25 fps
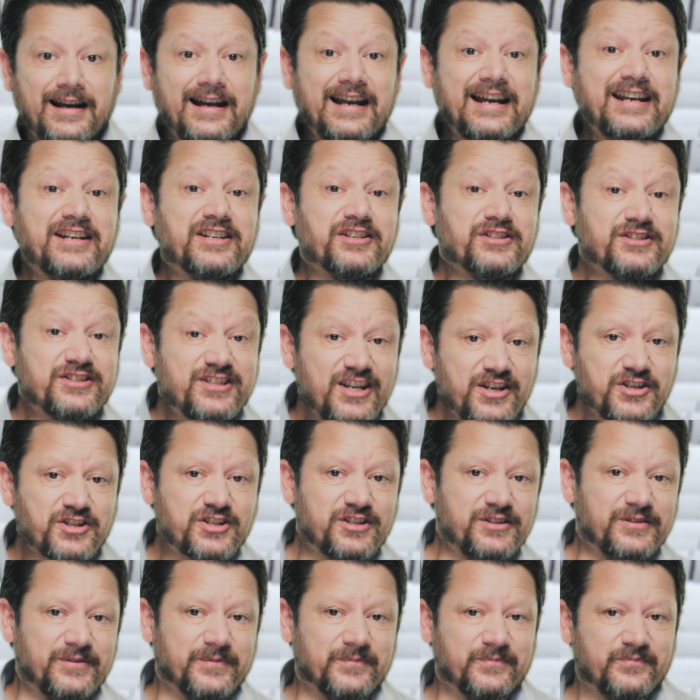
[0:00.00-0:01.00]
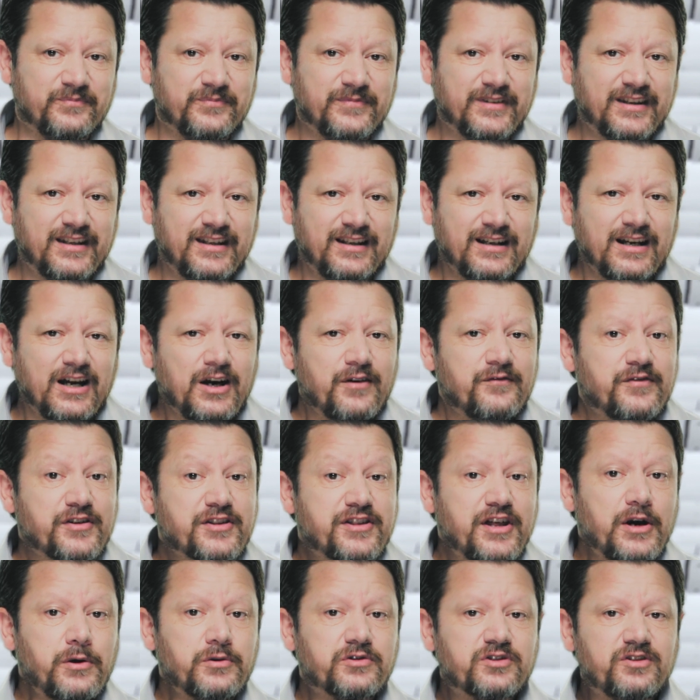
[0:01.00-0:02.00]
In addition, for
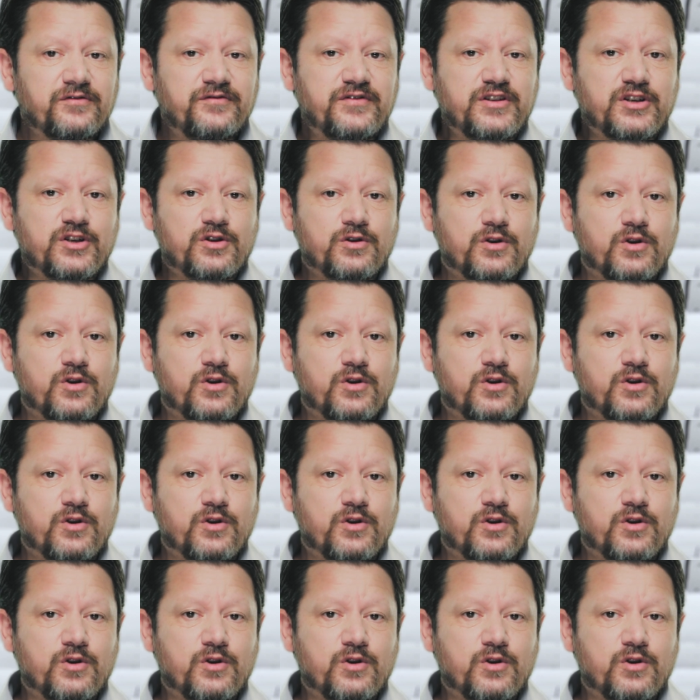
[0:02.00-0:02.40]
those of you